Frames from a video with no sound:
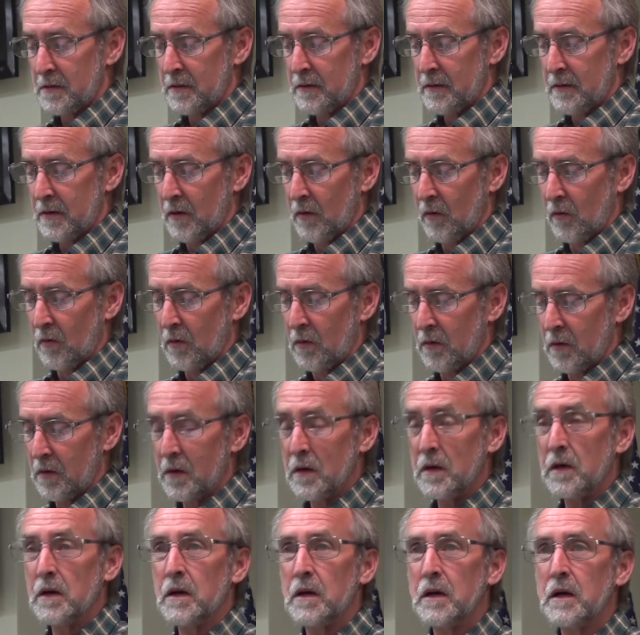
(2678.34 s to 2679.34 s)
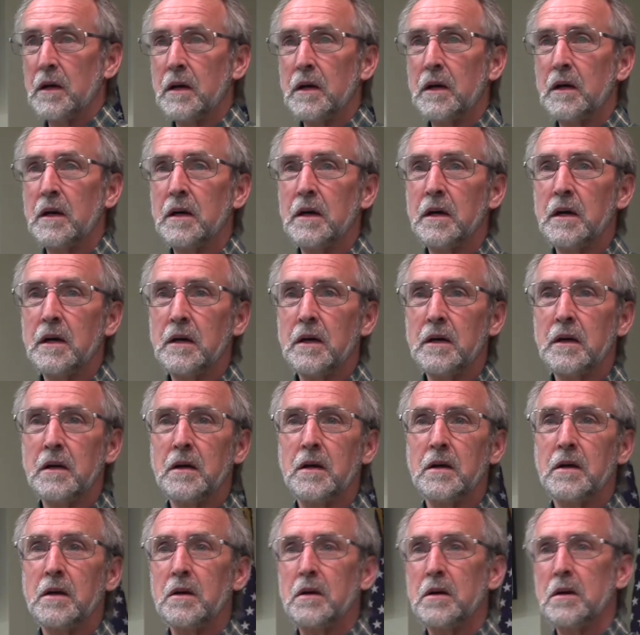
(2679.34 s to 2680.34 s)
Well, when, when
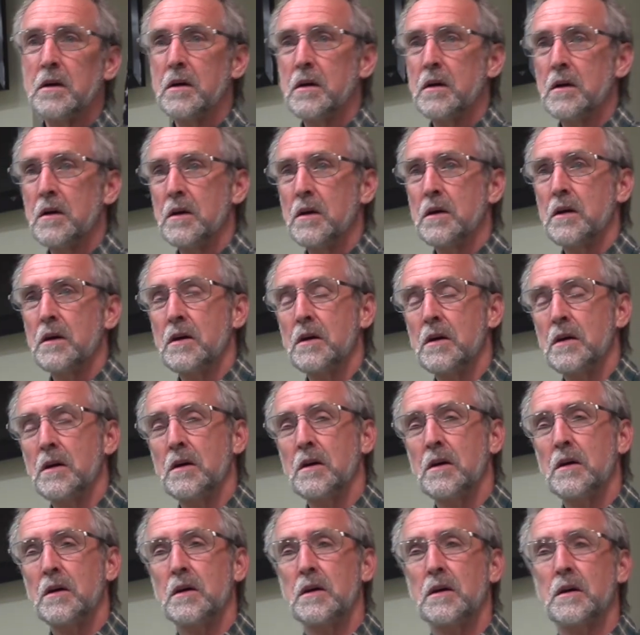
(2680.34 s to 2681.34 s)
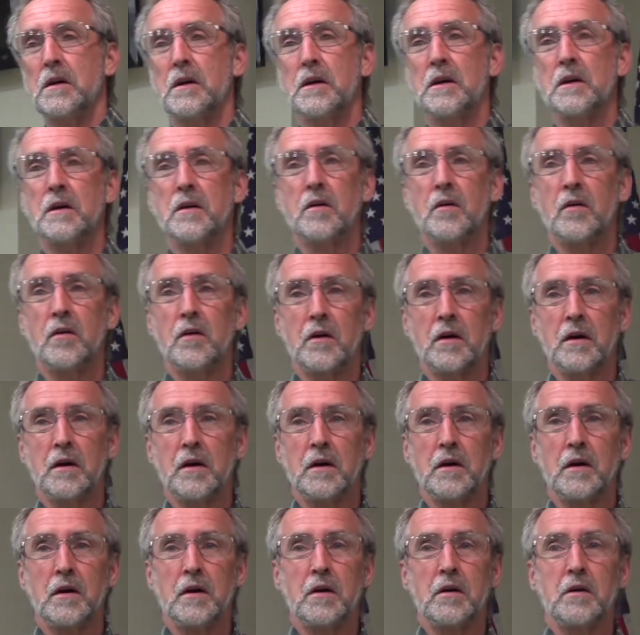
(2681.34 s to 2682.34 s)
God told
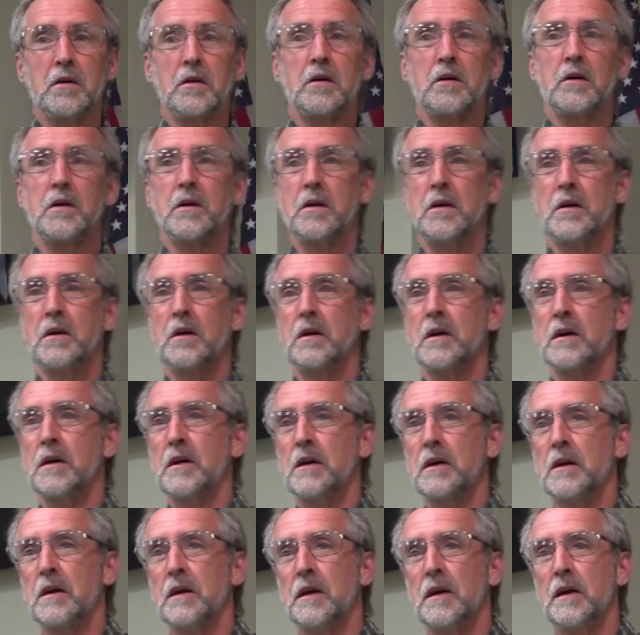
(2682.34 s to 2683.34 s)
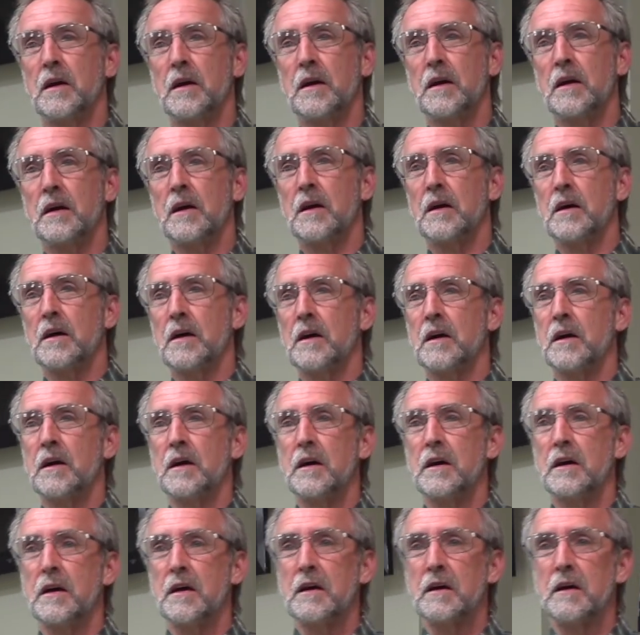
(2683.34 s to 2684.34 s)
Adam that he couldn't
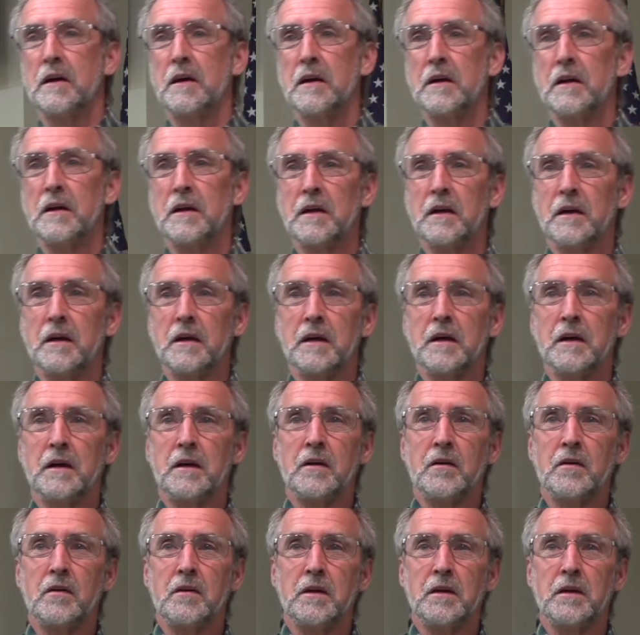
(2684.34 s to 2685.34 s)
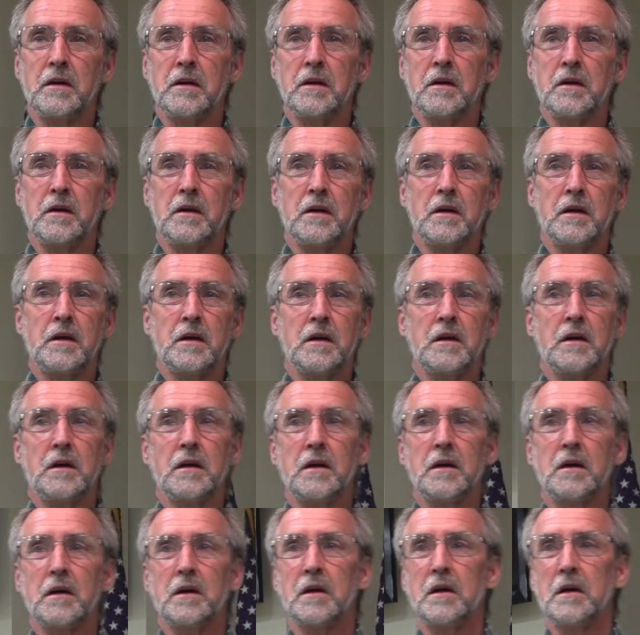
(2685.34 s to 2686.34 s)
eat of that tree, he didn't tell
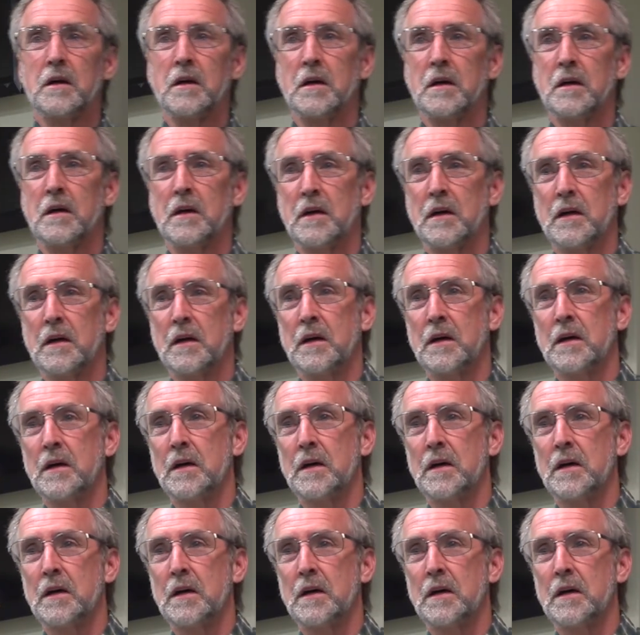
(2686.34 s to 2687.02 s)
Eve that, he told Adam.